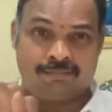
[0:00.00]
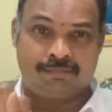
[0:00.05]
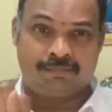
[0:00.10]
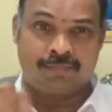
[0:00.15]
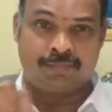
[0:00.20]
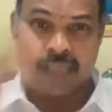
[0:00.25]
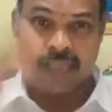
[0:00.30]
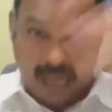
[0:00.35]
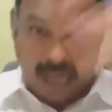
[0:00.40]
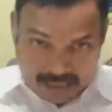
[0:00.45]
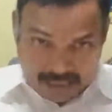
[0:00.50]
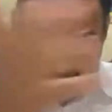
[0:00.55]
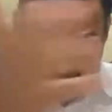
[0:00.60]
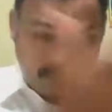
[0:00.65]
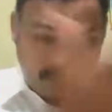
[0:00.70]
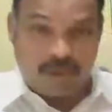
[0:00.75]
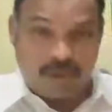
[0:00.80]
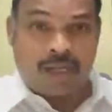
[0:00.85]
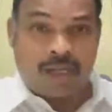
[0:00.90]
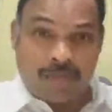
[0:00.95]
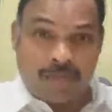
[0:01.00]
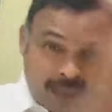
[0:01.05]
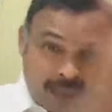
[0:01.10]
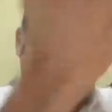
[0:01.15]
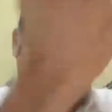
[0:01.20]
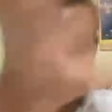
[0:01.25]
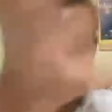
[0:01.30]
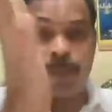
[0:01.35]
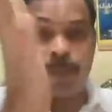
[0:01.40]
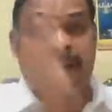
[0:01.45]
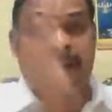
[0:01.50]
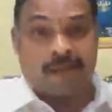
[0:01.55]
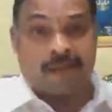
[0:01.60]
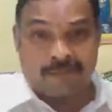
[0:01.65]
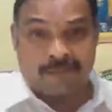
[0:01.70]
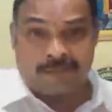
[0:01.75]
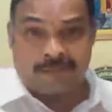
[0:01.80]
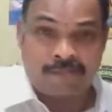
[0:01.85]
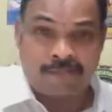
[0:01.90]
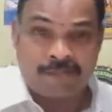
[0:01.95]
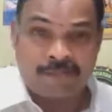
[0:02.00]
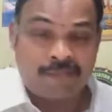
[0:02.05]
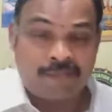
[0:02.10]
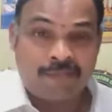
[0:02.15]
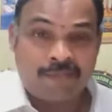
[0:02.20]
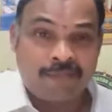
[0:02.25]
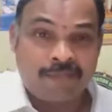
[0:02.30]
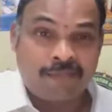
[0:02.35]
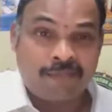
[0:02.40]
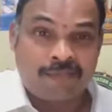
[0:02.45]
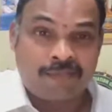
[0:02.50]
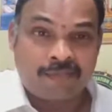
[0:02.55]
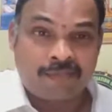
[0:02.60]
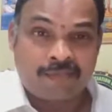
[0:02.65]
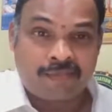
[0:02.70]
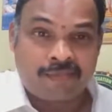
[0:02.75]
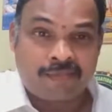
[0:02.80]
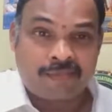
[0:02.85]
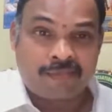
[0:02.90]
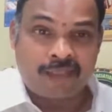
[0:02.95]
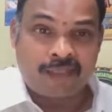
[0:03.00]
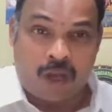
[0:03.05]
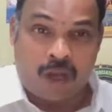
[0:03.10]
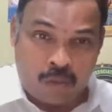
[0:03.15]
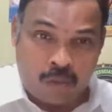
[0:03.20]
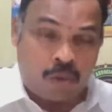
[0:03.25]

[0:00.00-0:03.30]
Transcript: Ask them to come and explain how